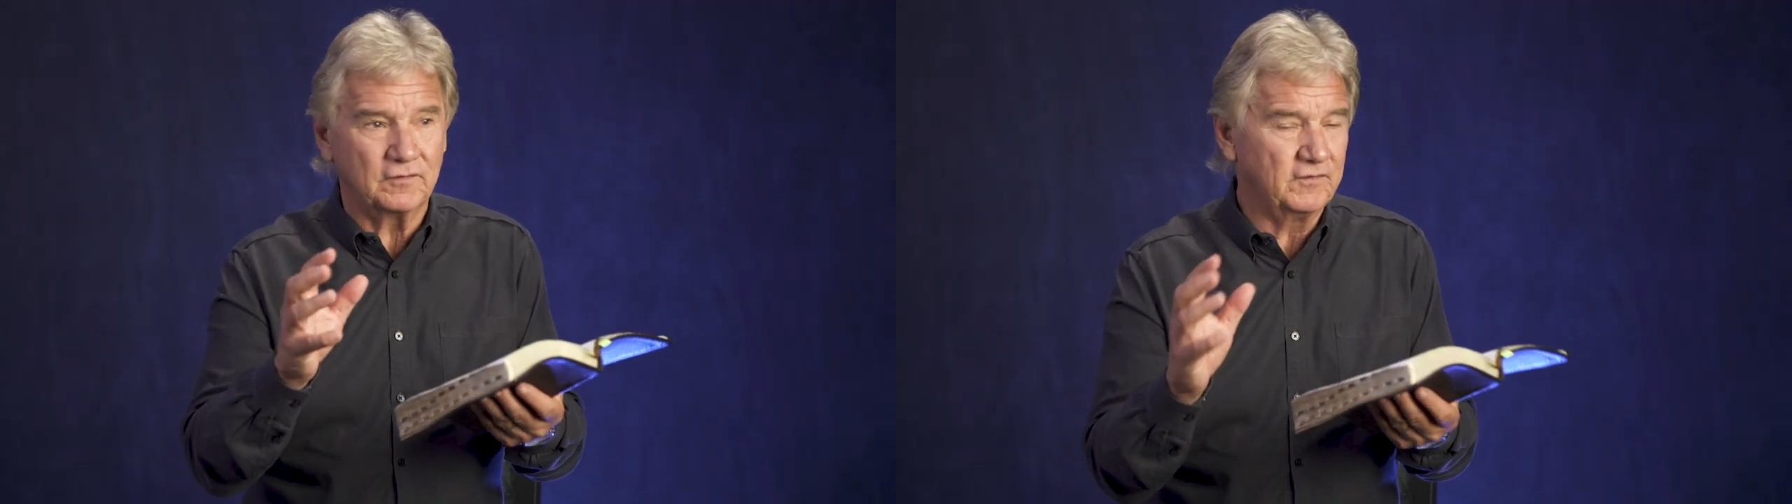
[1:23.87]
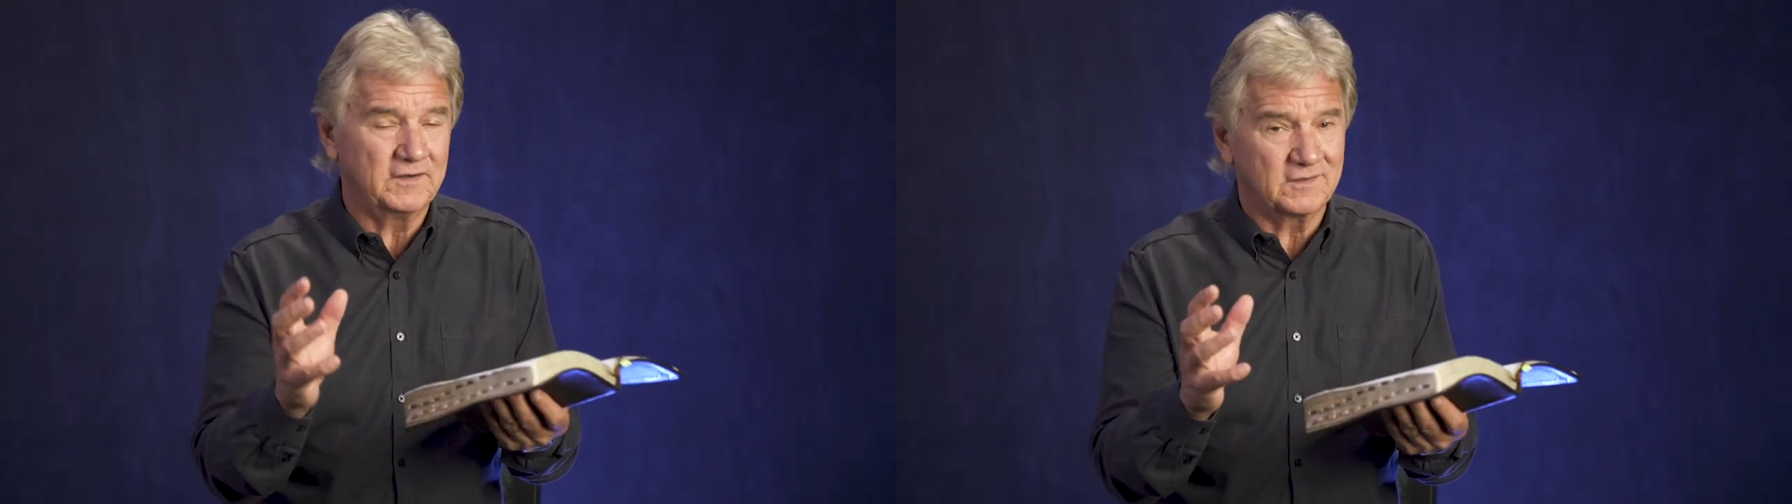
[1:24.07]

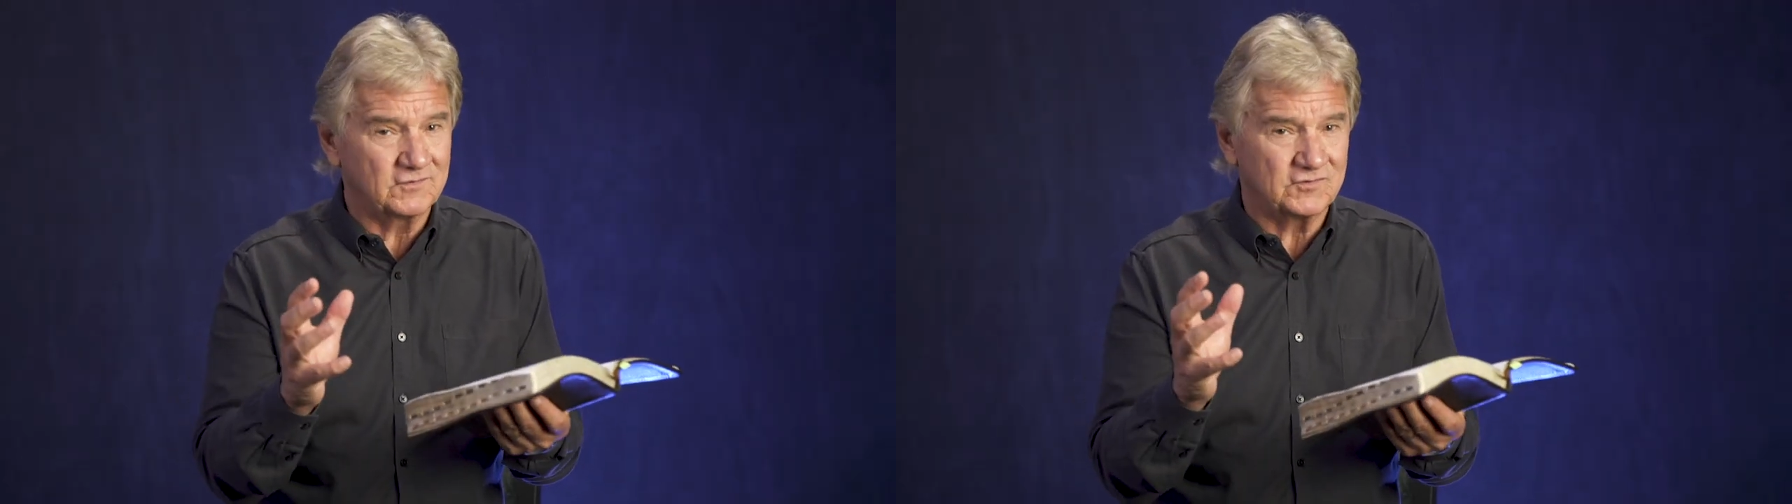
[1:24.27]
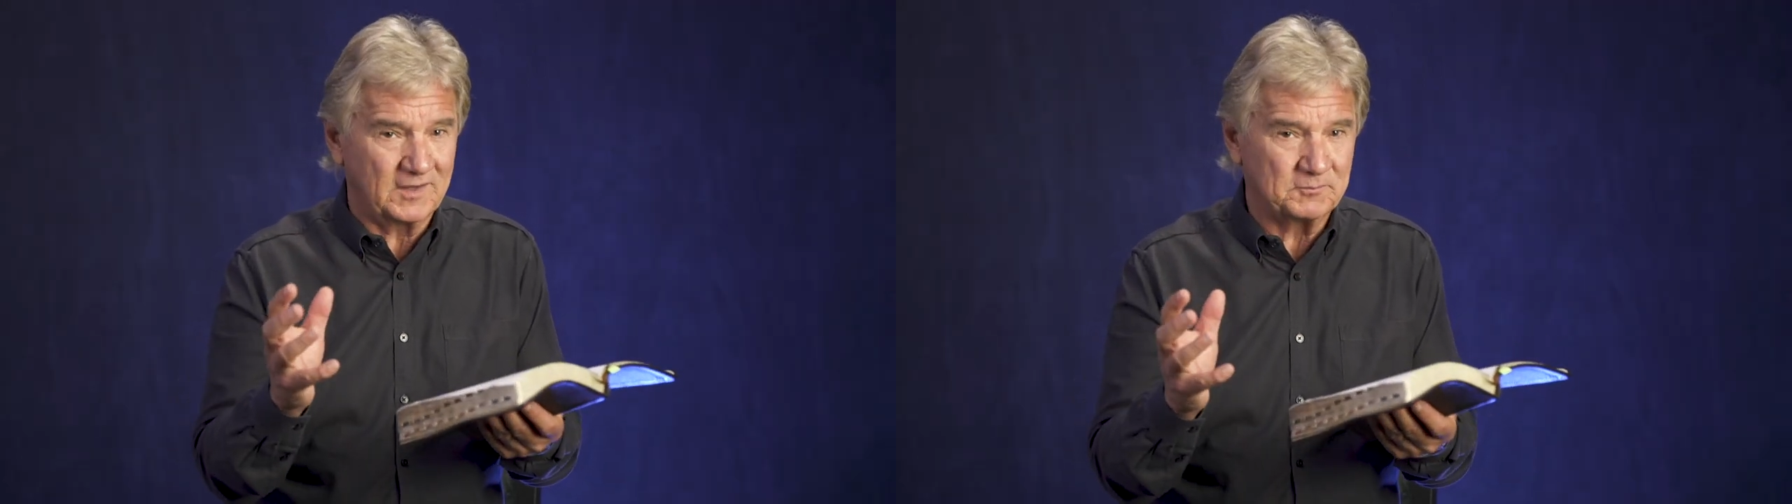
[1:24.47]

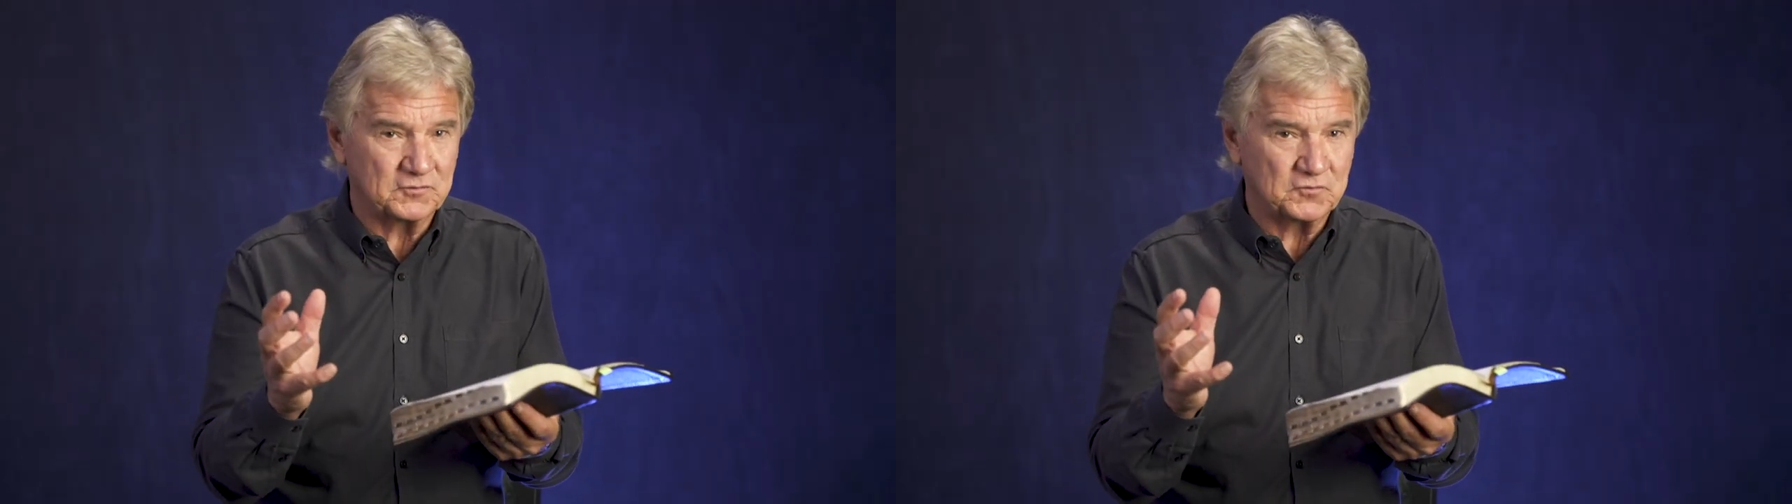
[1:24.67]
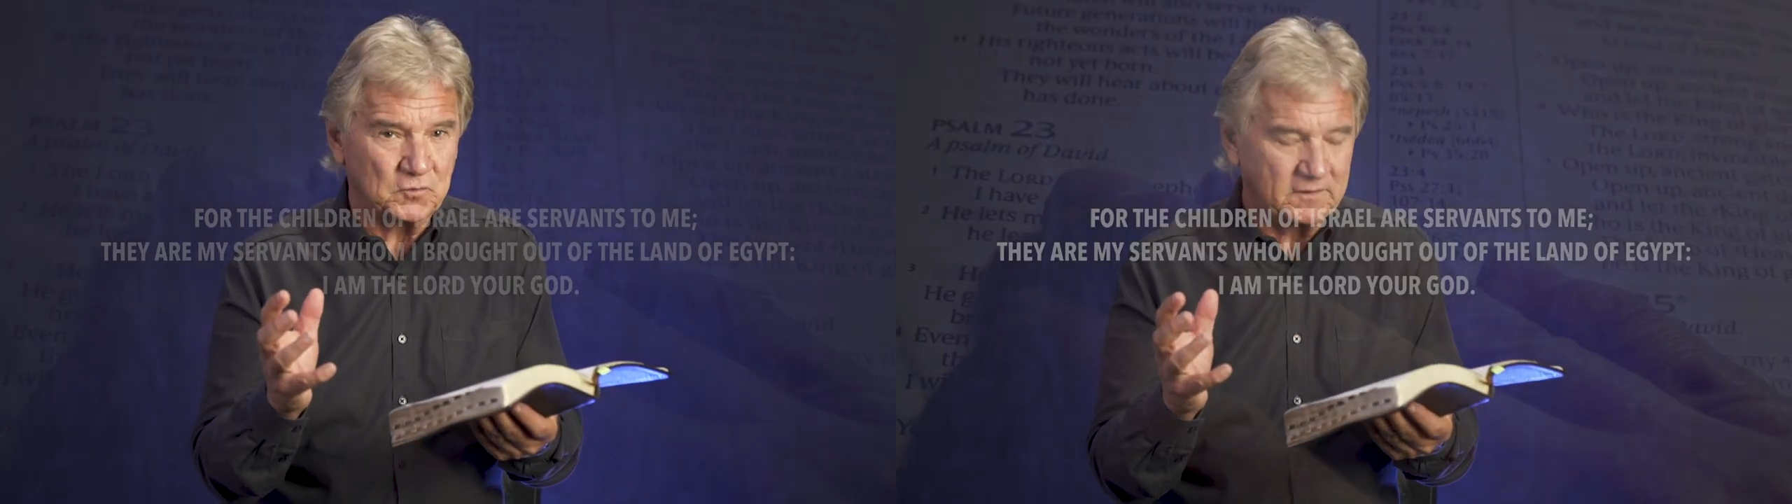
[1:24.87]
Leviticus
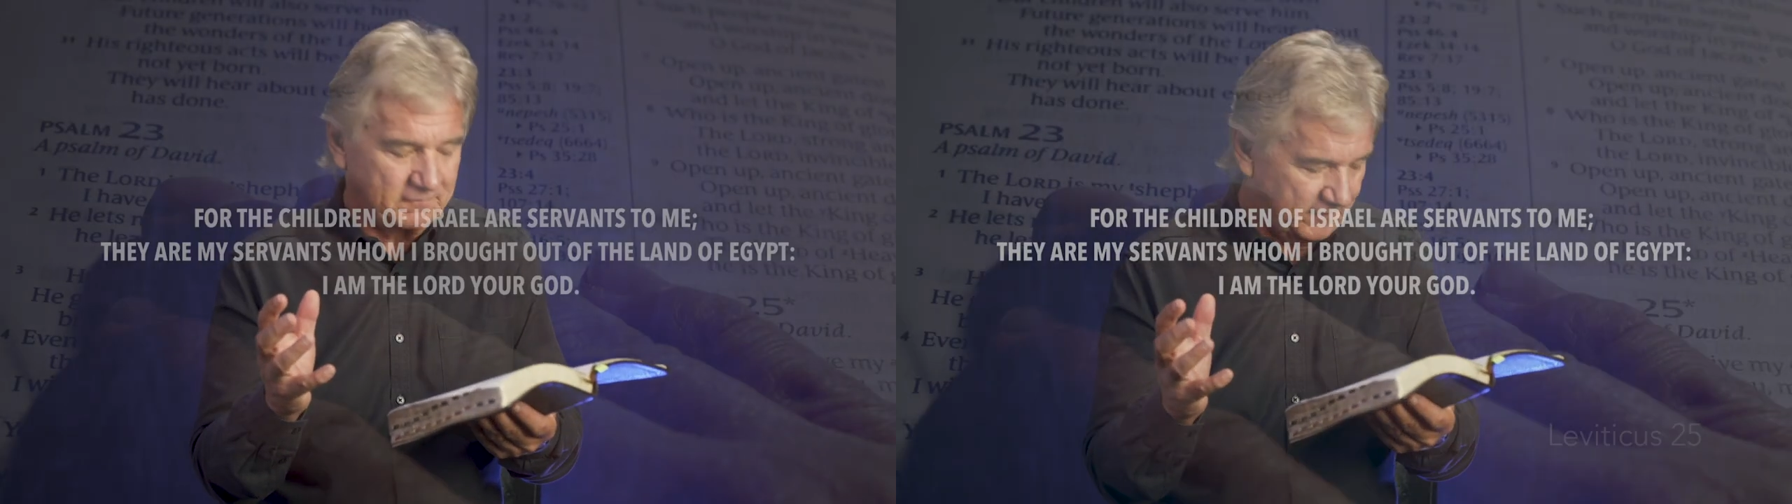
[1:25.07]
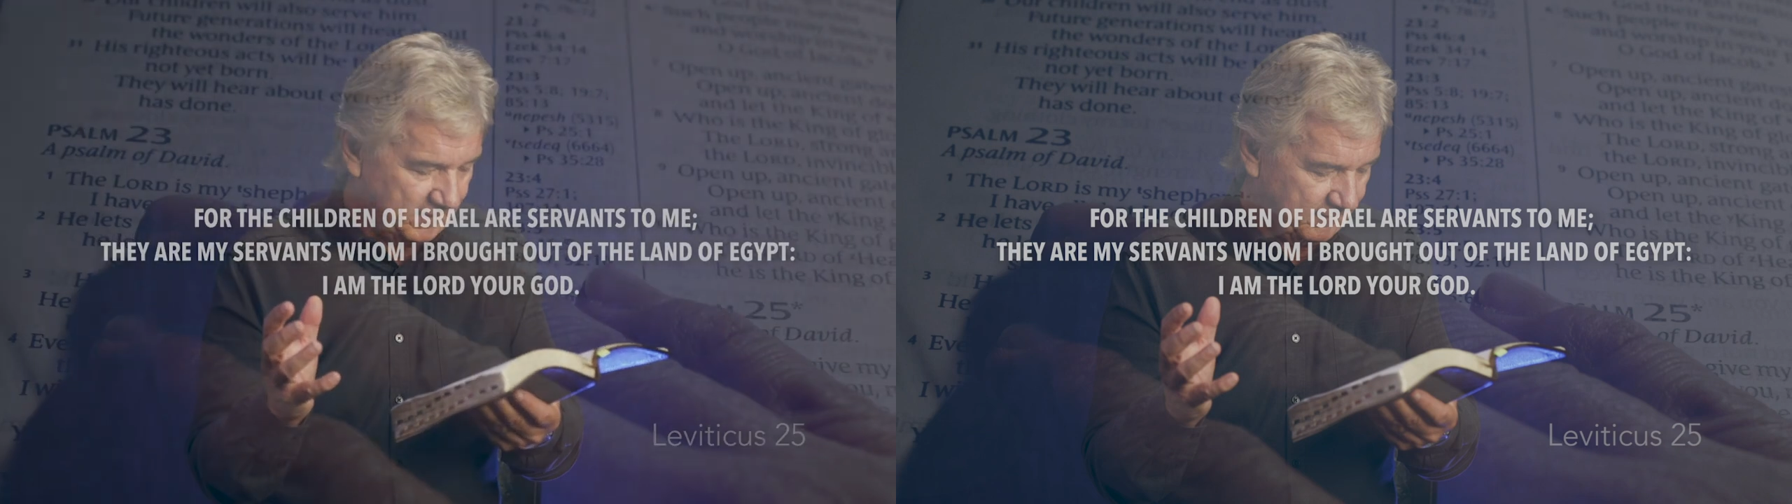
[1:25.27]
chapter
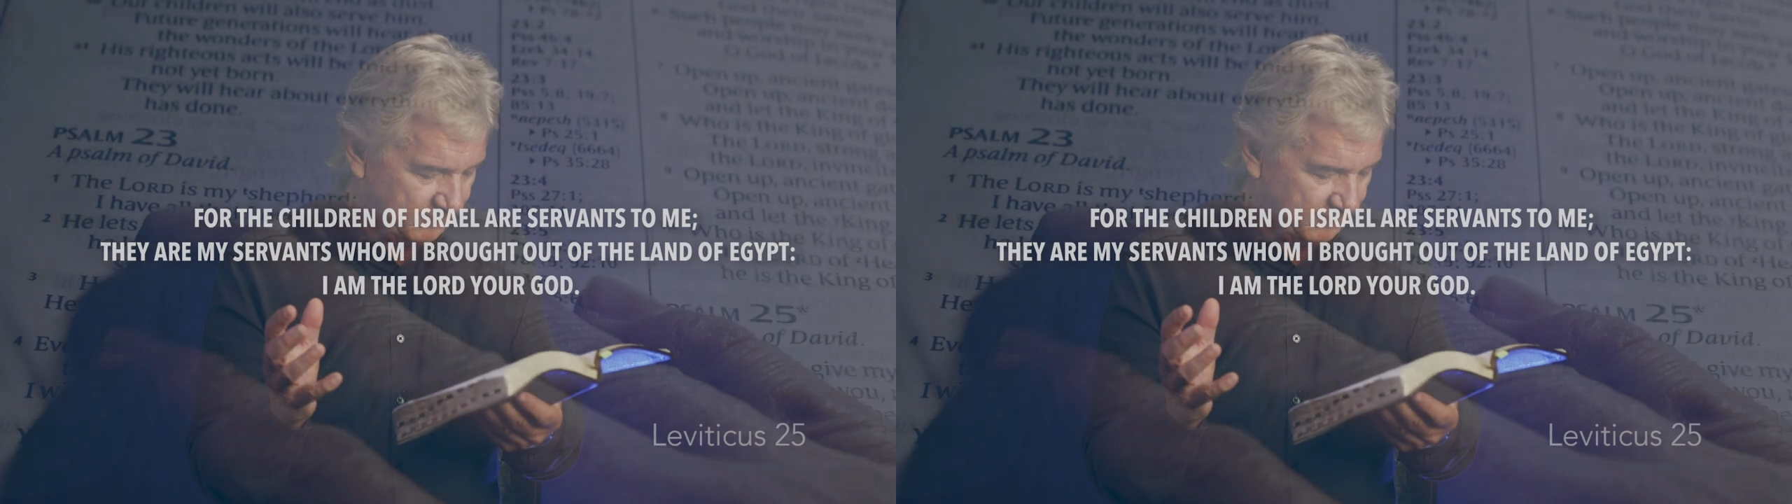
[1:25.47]
25,